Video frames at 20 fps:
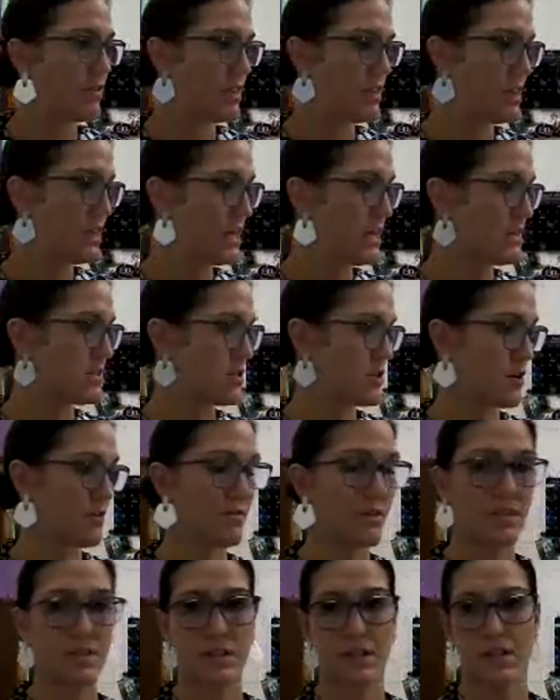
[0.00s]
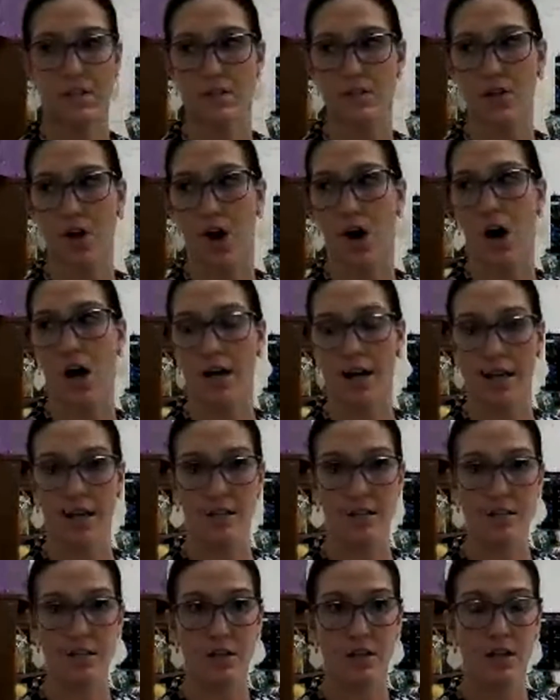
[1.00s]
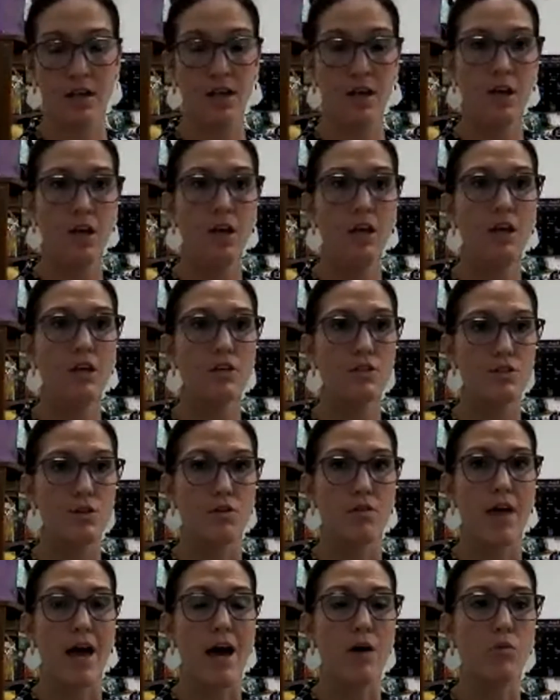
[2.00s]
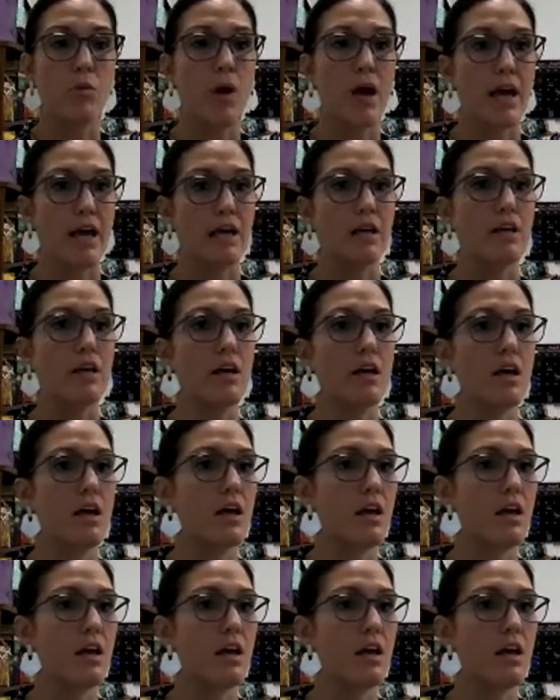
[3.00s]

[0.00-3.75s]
the services on it. So that way,